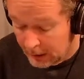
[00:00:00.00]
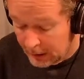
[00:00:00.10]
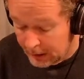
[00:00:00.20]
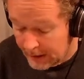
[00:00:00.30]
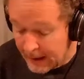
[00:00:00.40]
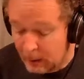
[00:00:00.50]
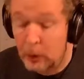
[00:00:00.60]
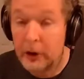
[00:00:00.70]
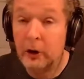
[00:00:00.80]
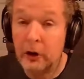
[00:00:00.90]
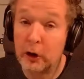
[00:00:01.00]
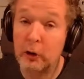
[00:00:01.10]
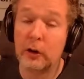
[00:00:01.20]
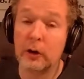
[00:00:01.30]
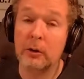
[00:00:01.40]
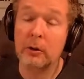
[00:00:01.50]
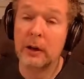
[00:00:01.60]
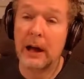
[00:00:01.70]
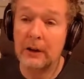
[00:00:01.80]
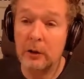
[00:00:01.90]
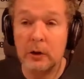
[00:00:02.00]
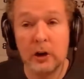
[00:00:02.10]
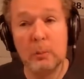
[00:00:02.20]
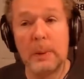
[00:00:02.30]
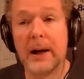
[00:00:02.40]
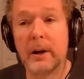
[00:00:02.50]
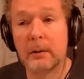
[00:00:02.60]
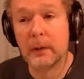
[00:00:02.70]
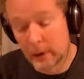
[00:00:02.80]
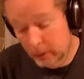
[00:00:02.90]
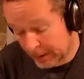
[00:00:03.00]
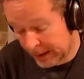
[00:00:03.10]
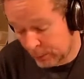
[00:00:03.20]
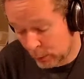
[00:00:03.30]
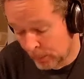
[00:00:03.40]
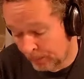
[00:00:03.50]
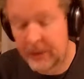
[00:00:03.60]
Now, what you do, and you do pay off a lot of people,